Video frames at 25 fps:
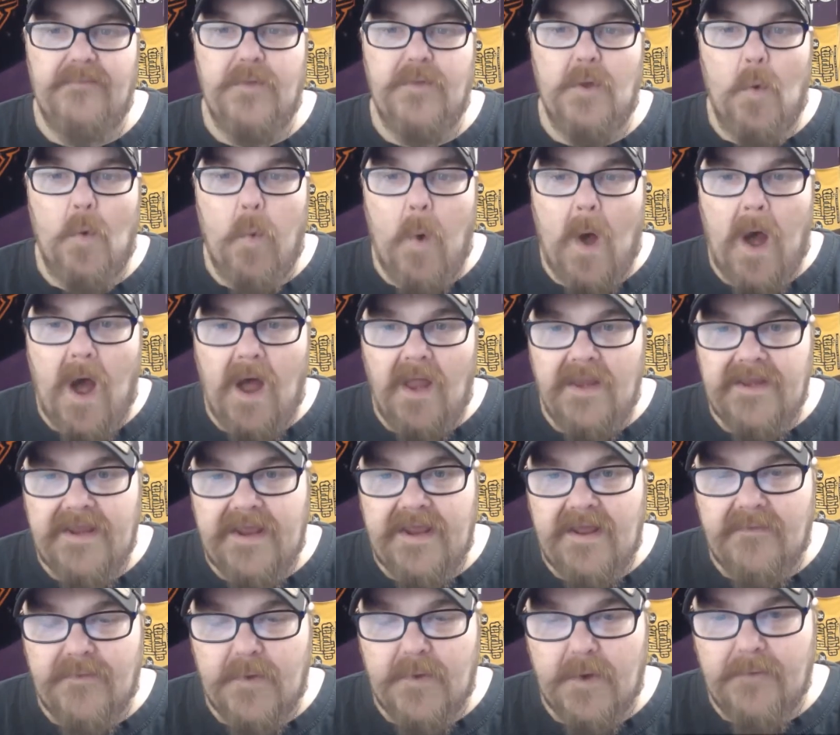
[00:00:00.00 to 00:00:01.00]
The
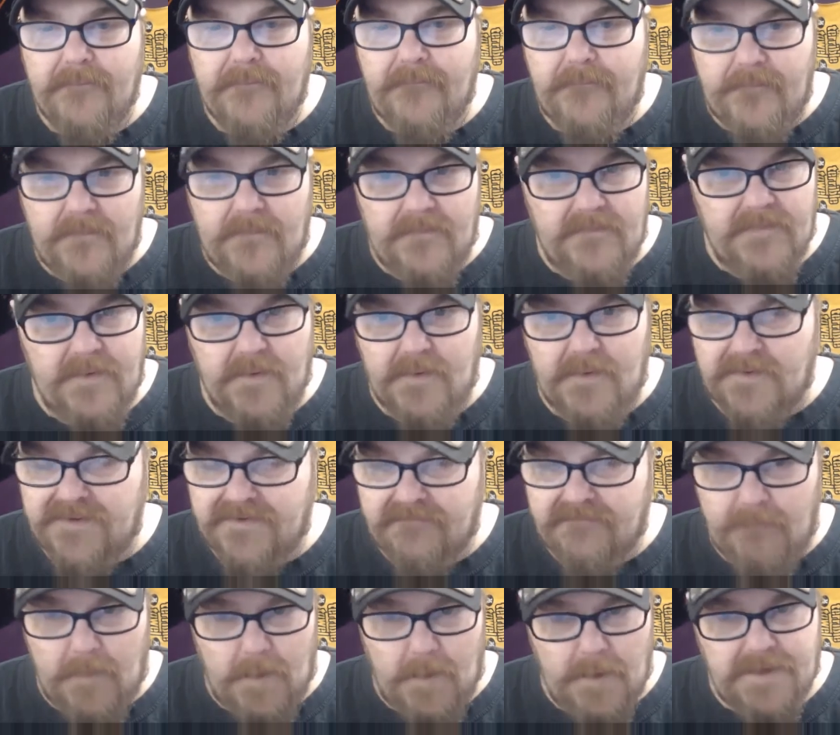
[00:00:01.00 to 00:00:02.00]
quality of their
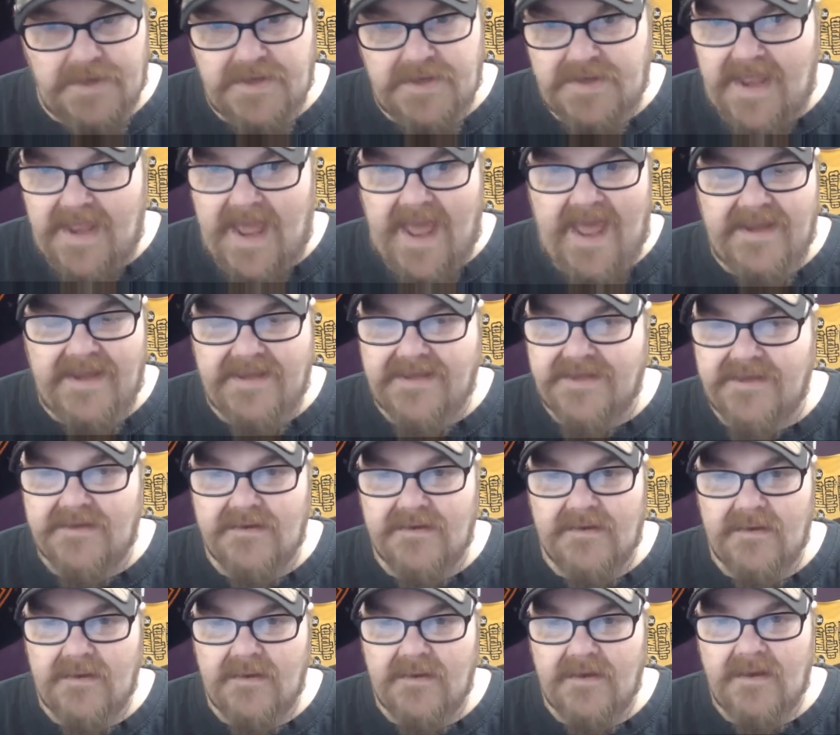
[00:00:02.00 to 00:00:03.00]
merchandise
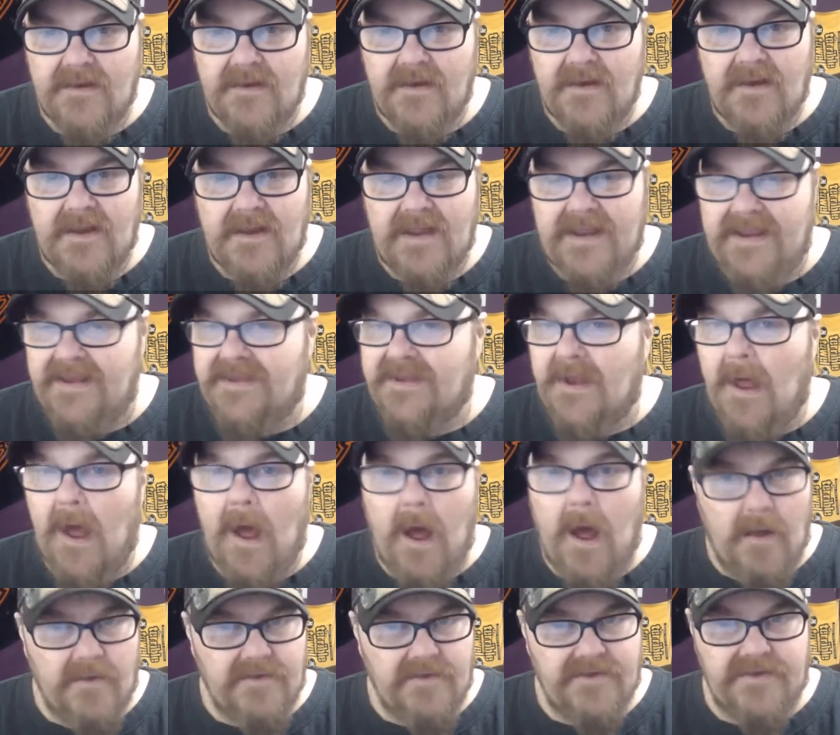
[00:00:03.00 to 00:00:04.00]
is
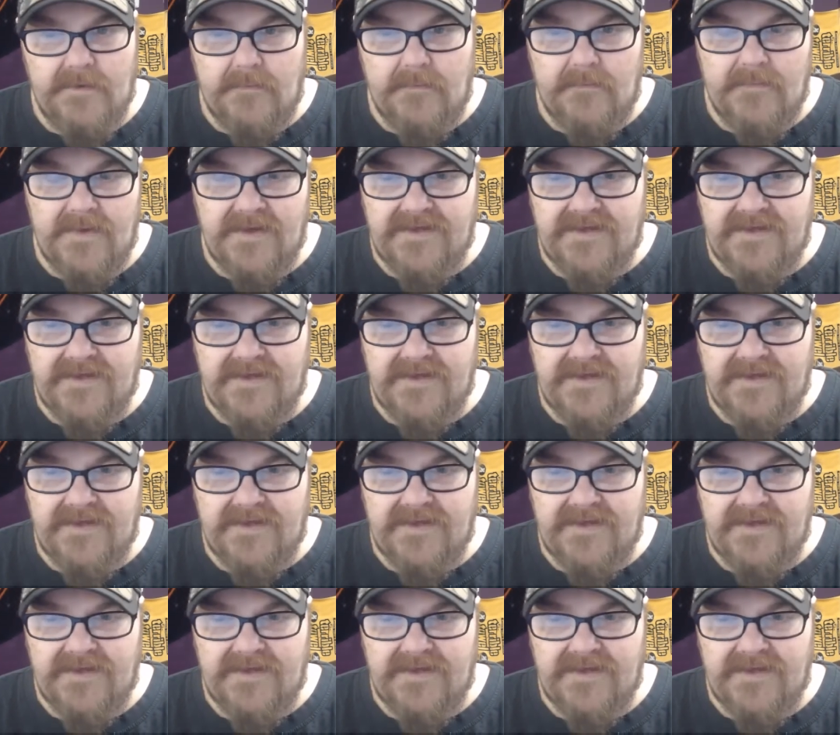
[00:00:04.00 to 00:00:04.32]
awesome.